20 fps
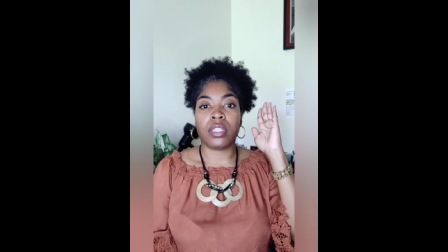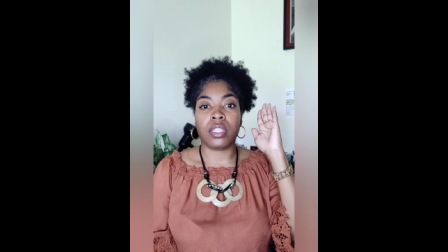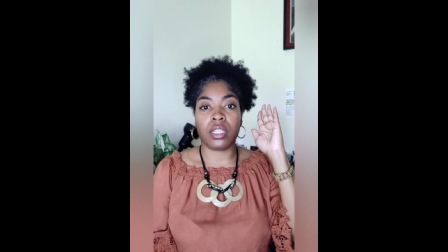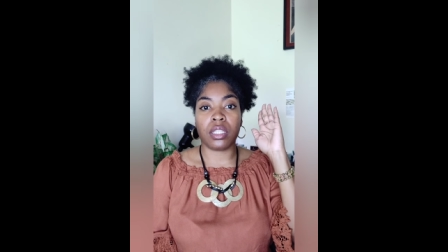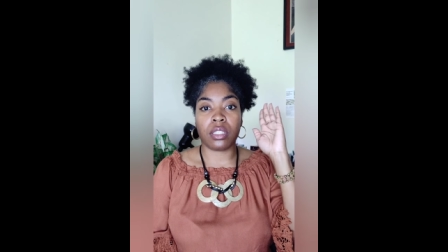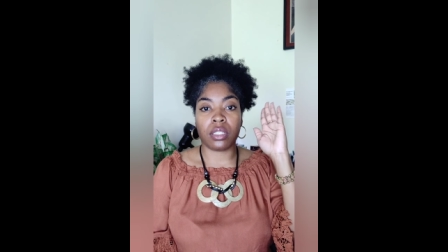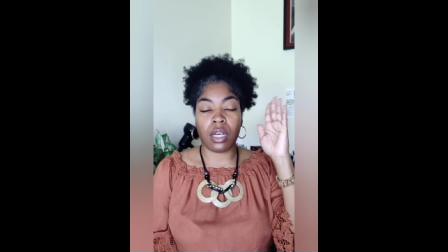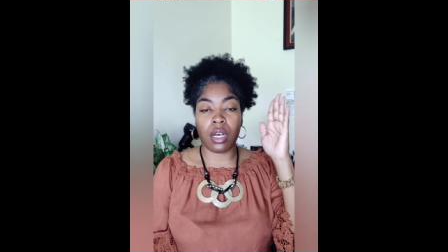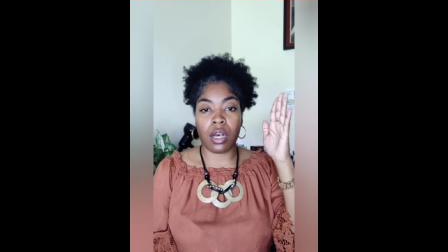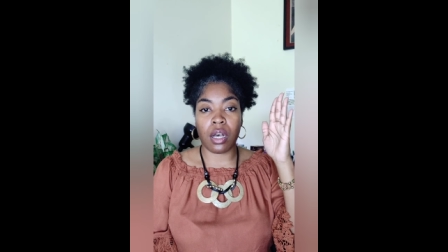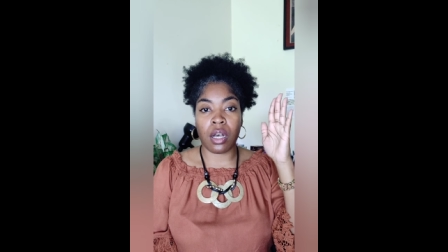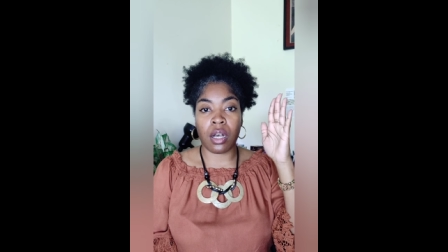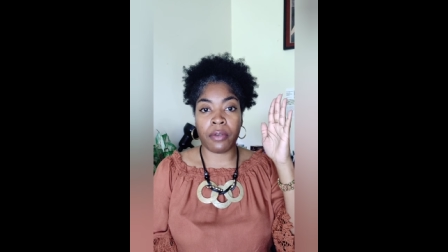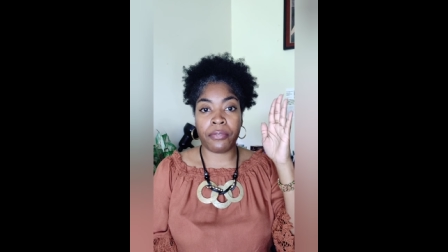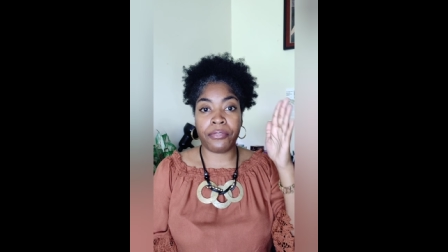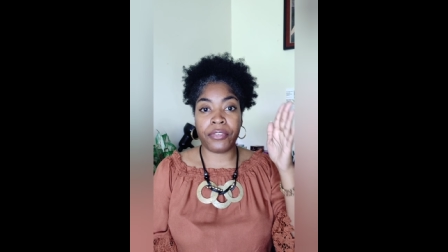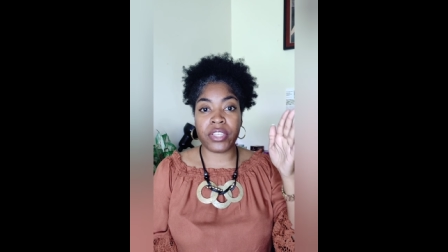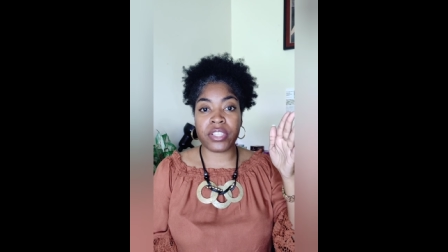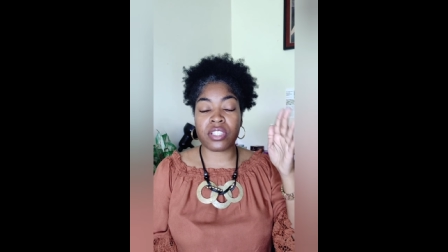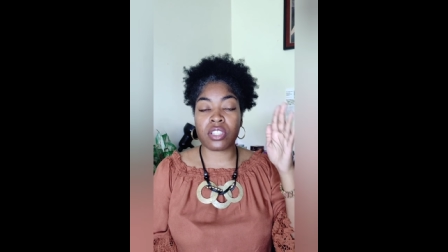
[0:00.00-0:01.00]

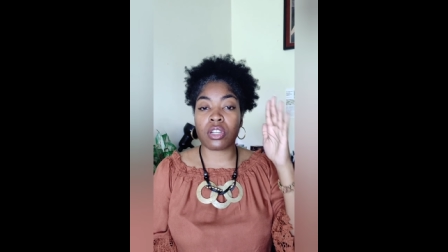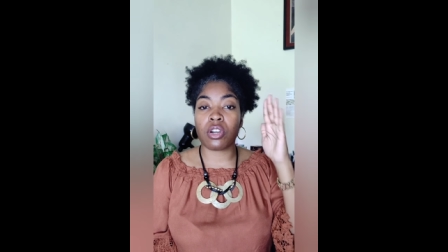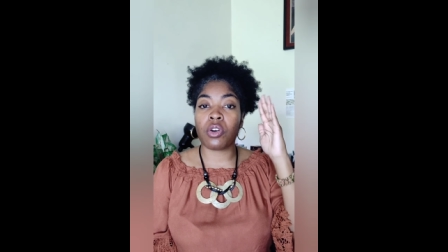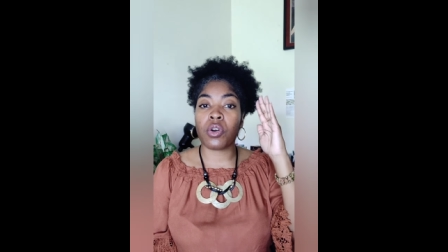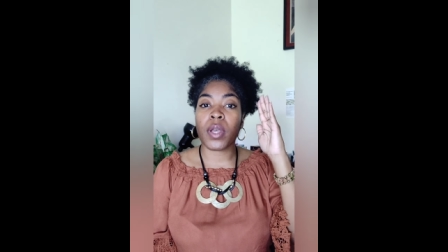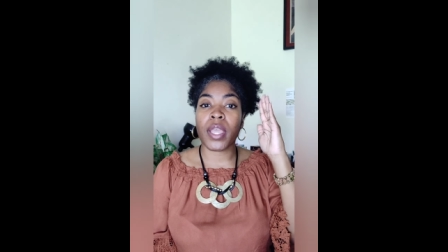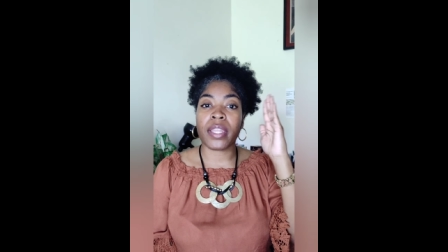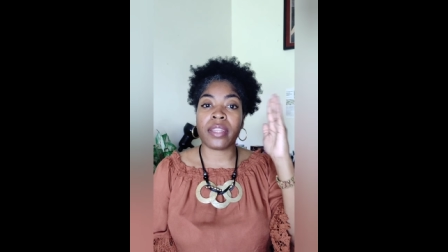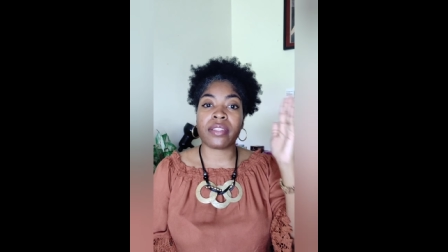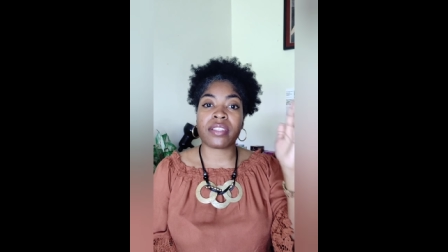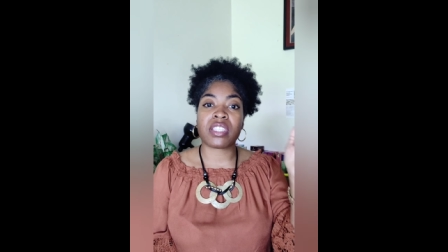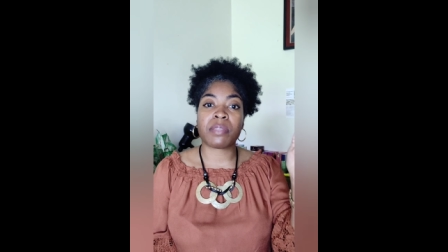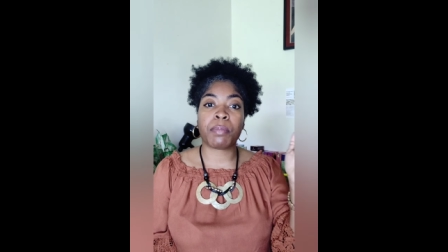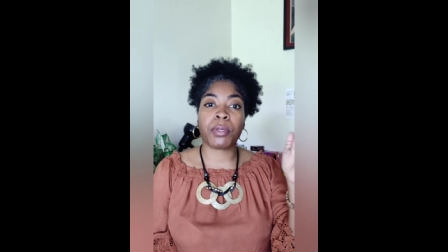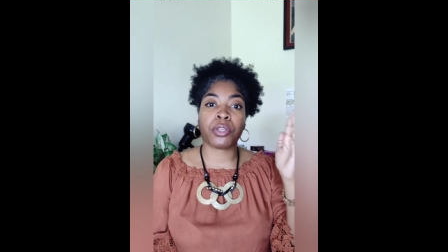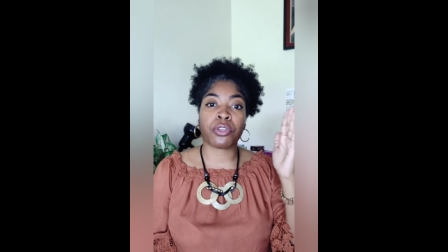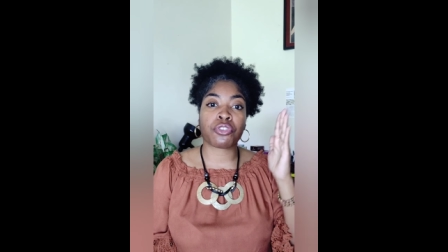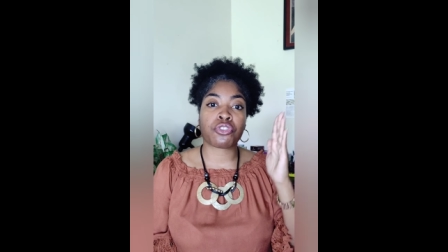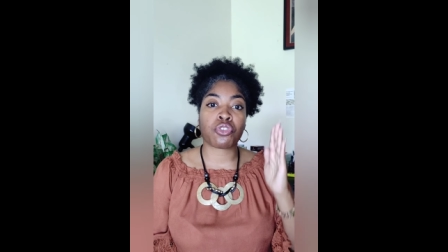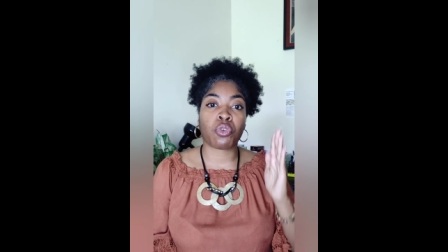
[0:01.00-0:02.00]
the physical and the
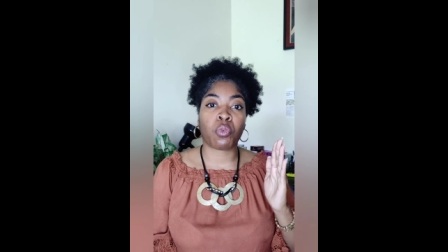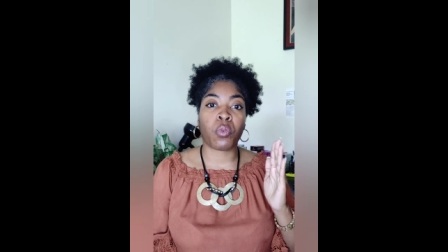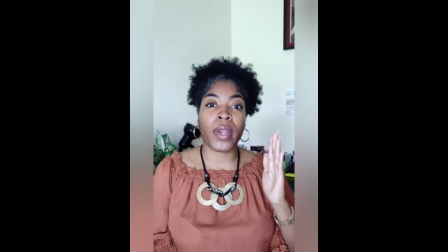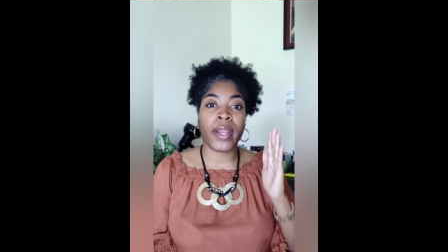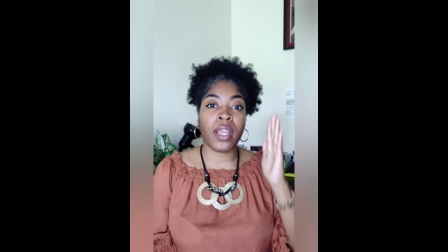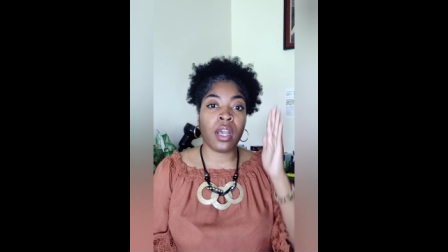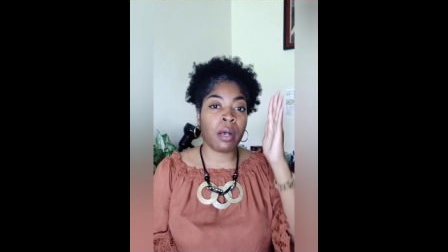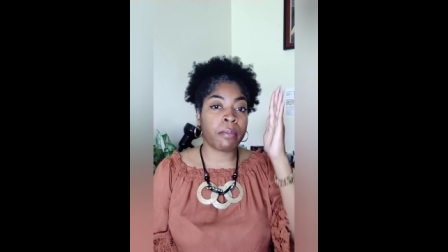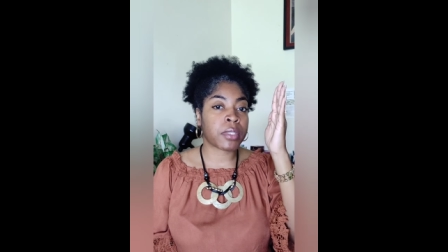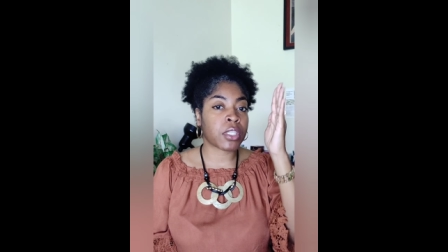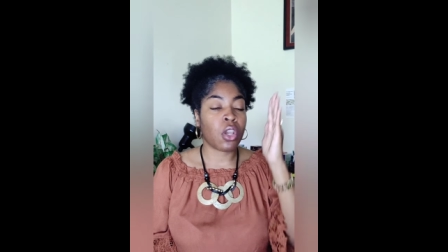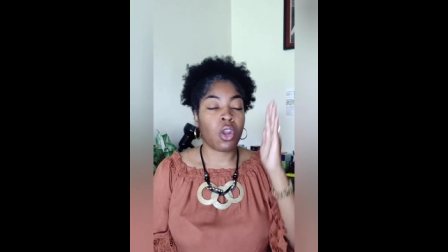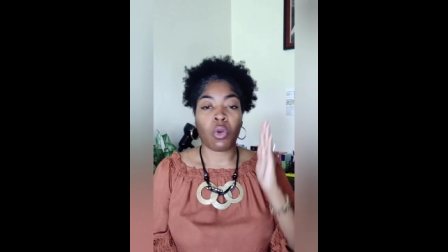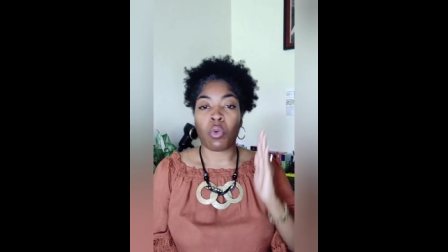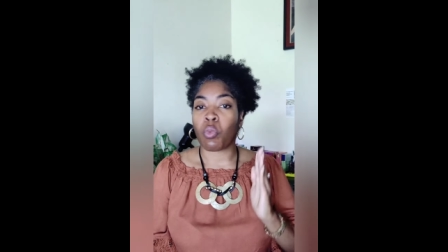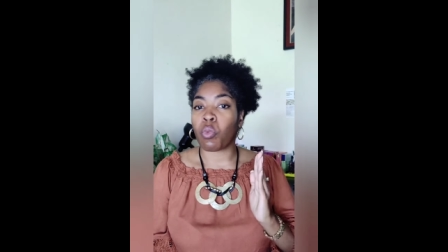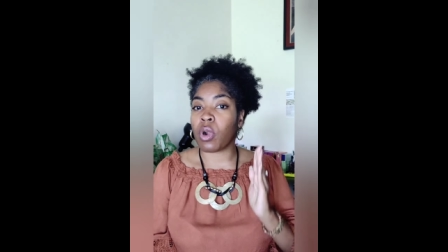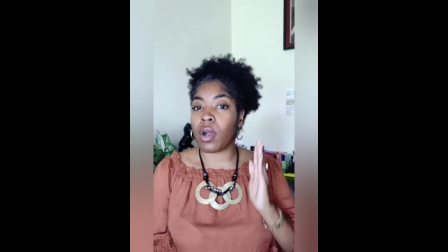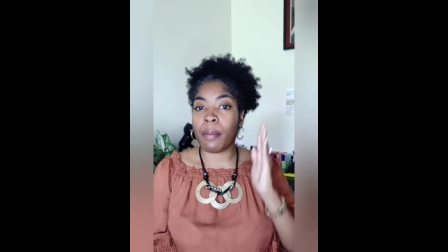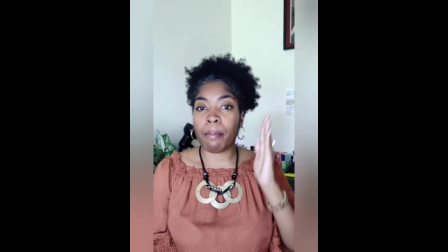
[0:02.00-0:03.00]
spiritual realms
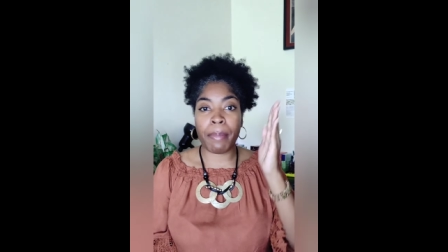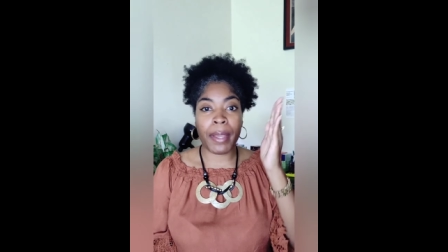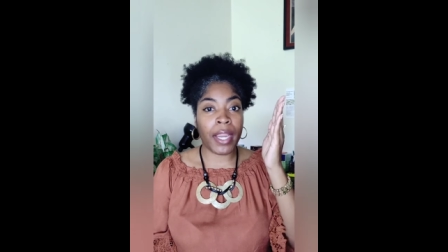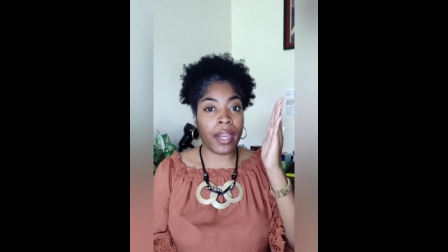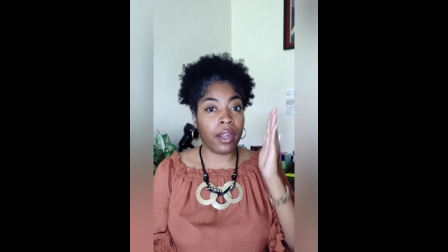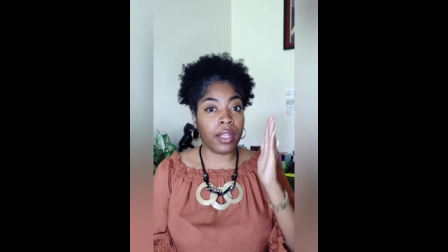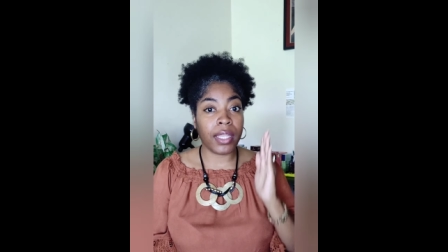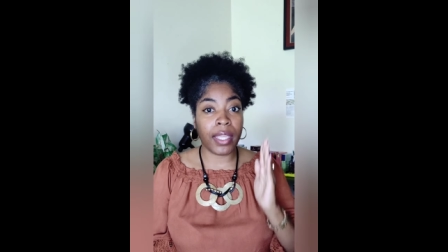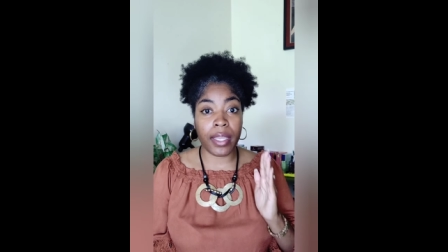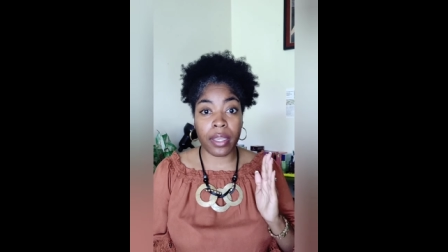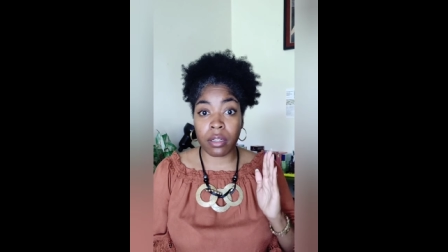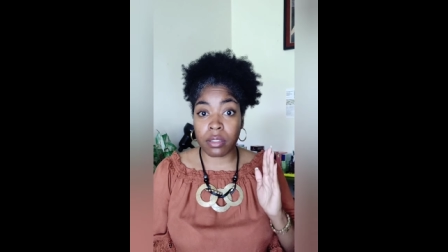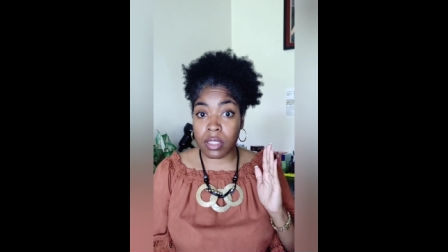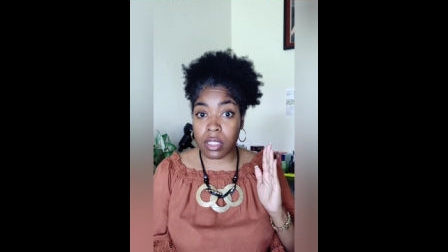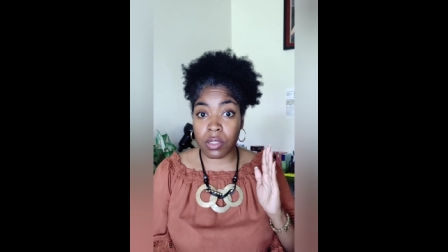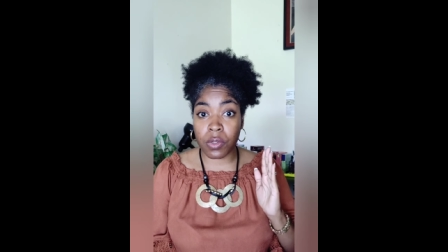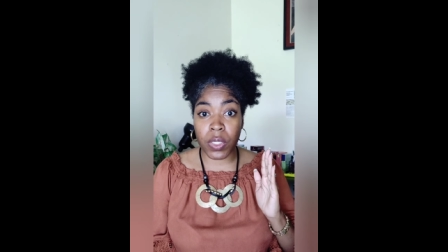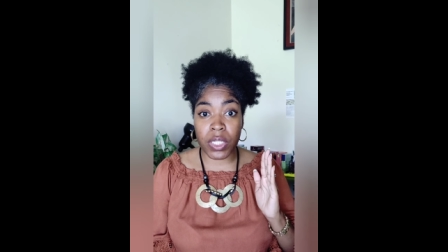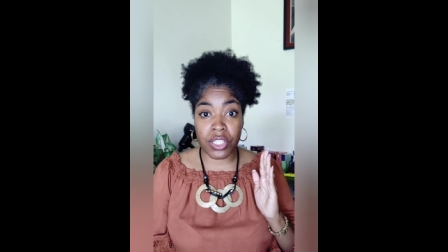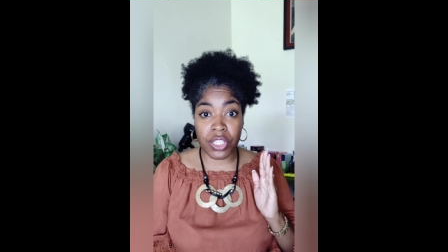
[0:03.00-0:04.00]
run
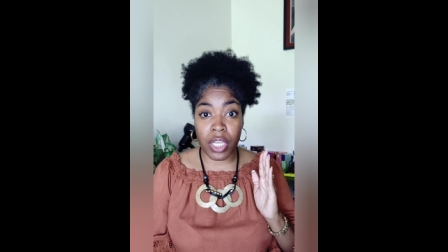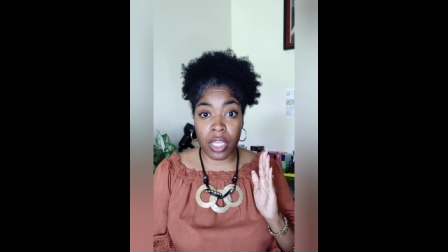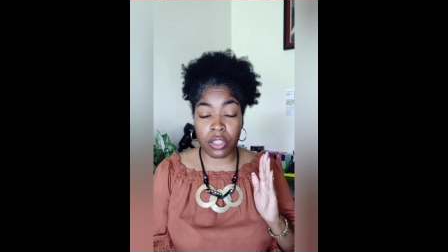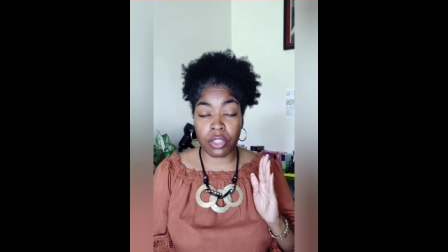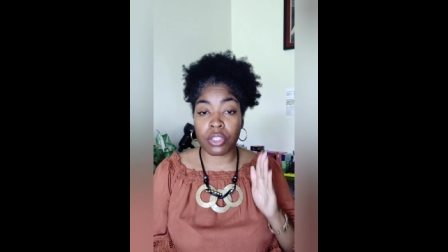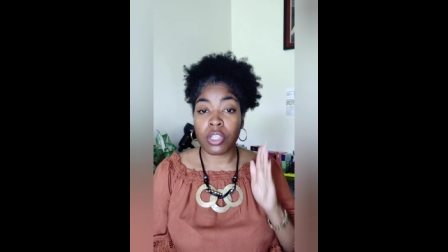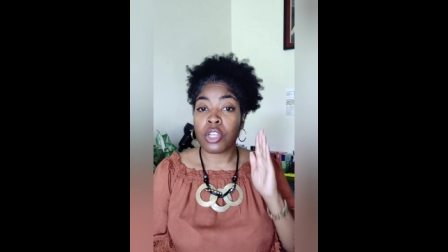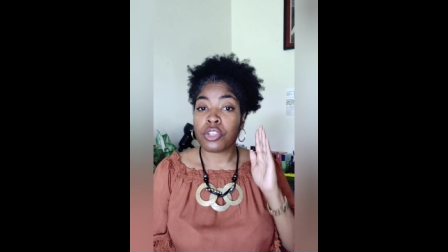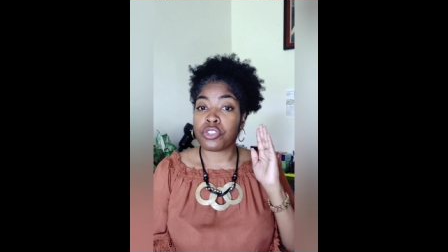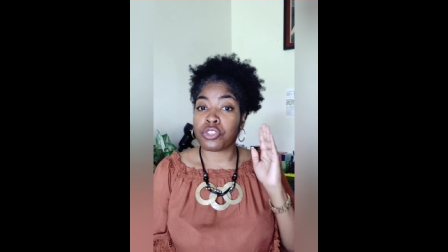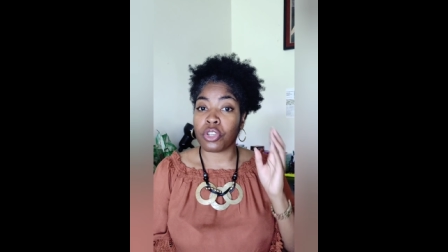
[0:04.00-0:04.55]
parallel to each other.